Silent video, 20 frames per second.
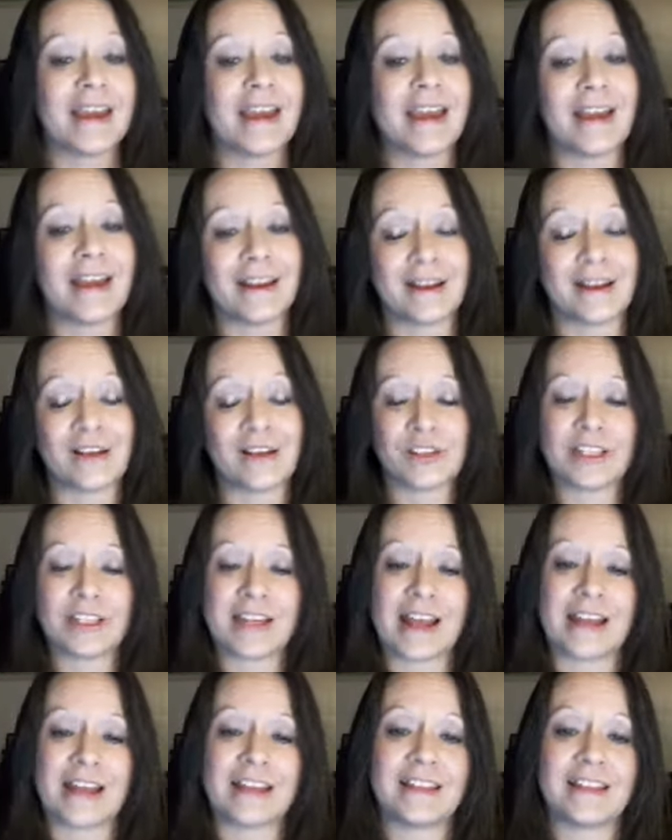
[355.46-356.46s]
and
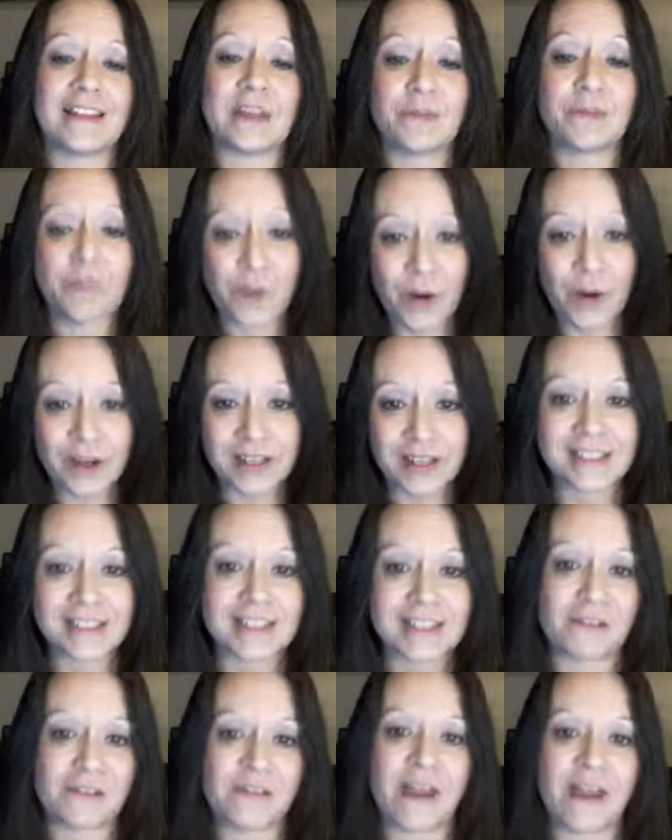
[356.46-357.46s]
understand the importance
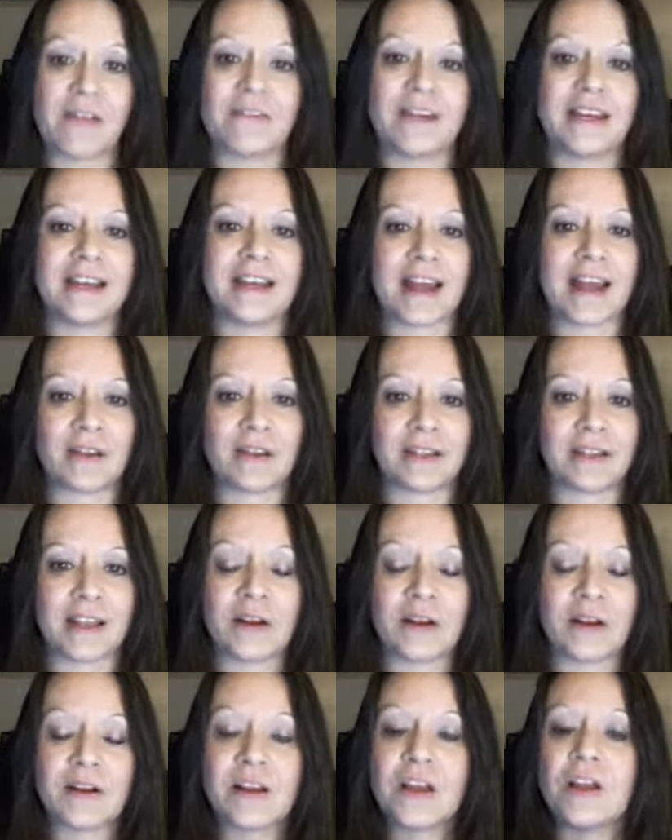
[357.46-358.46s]
of having it out
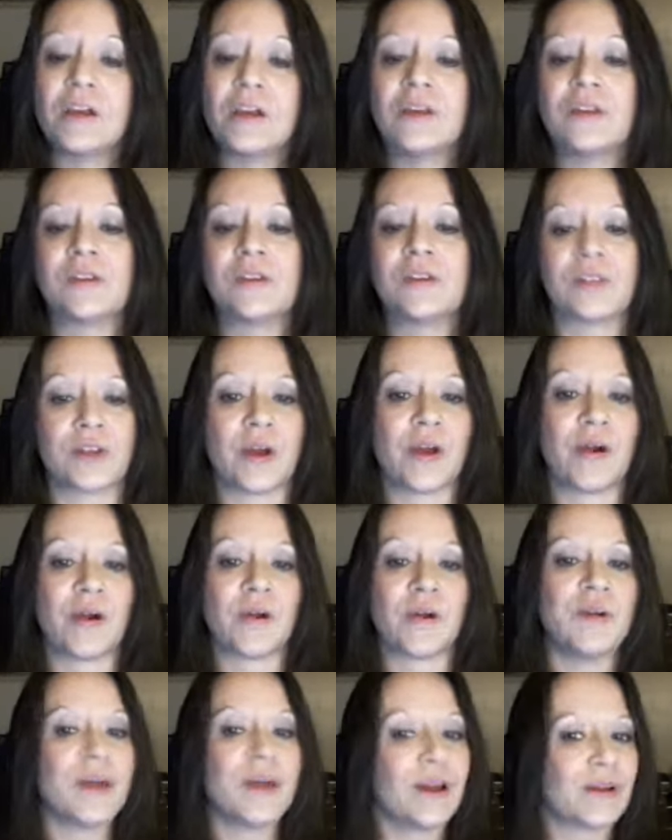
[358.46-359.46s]
there.
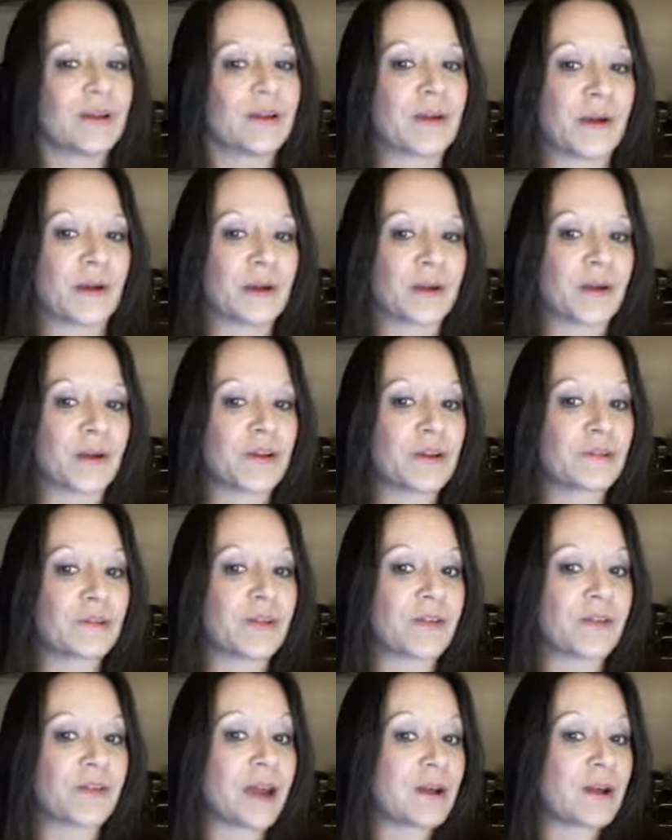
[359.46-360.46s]
So go grow your
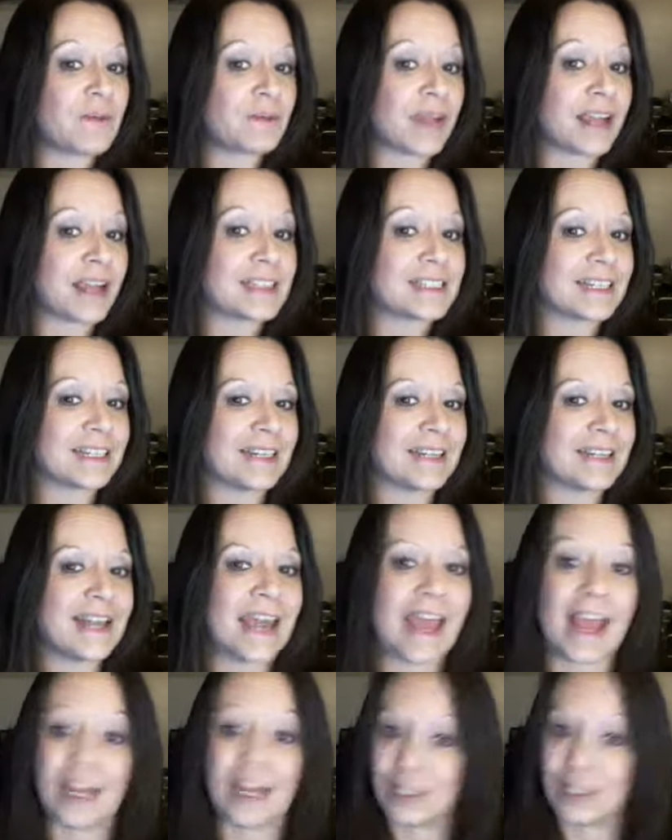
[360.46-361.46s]
phytoplankton
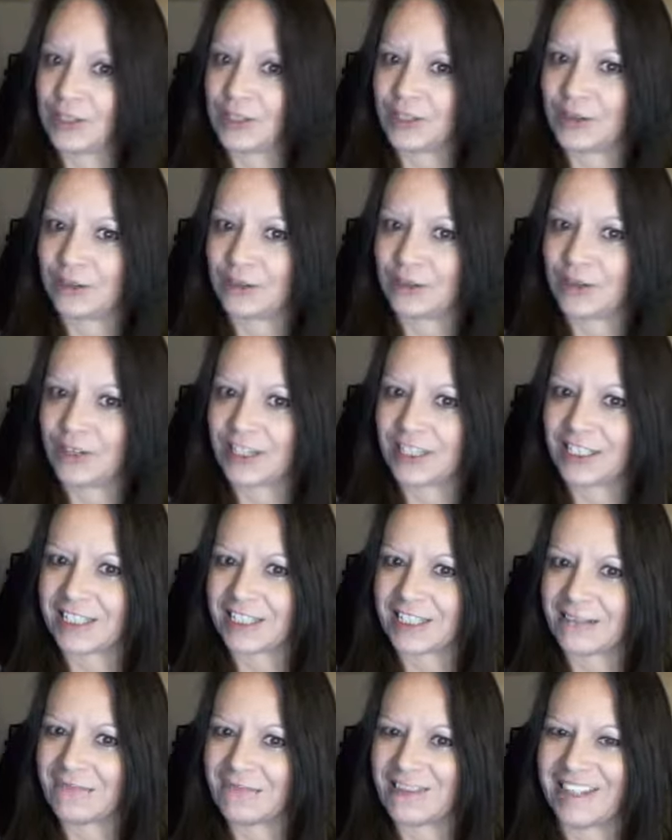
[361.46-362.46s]
and do your
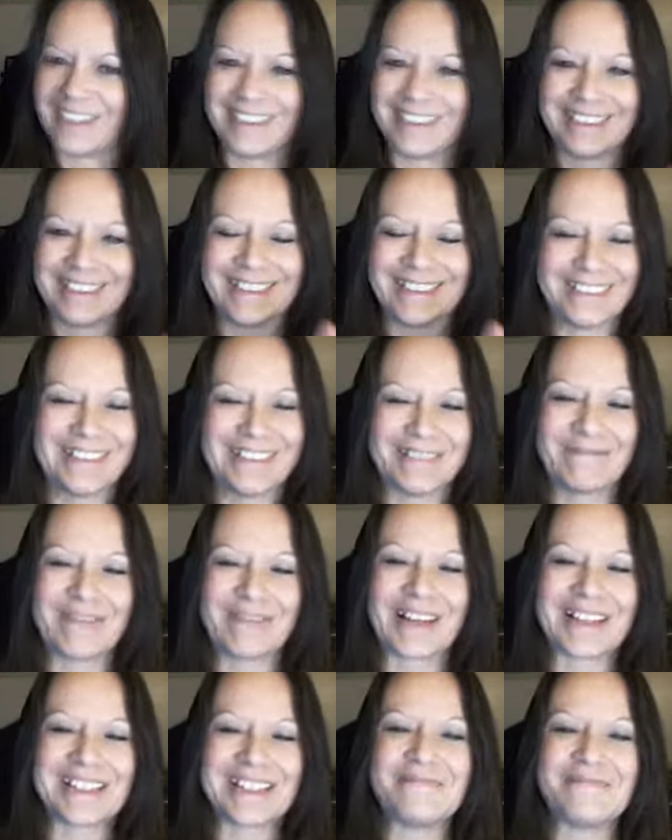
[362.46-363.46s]
Fukushima.
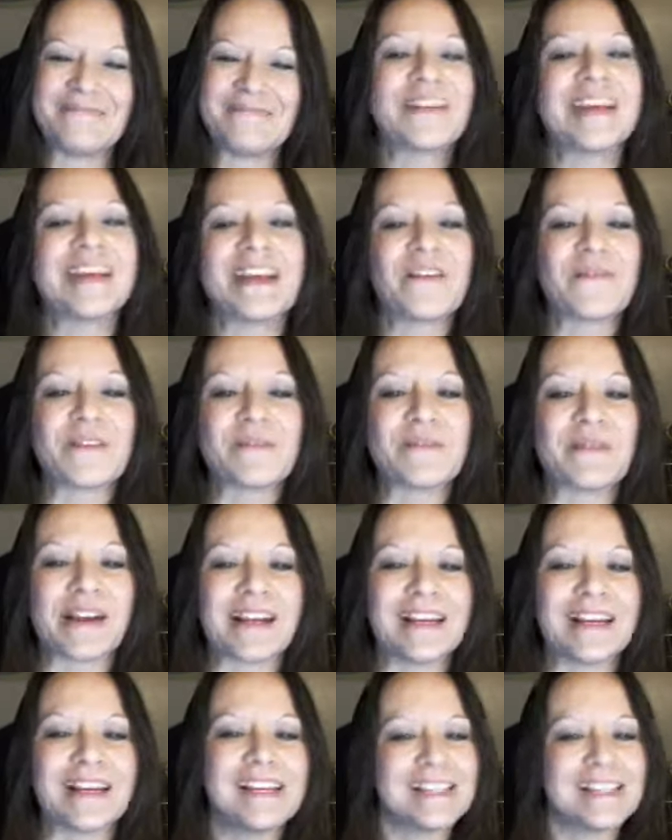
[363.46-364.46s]
Blessed be, everybody.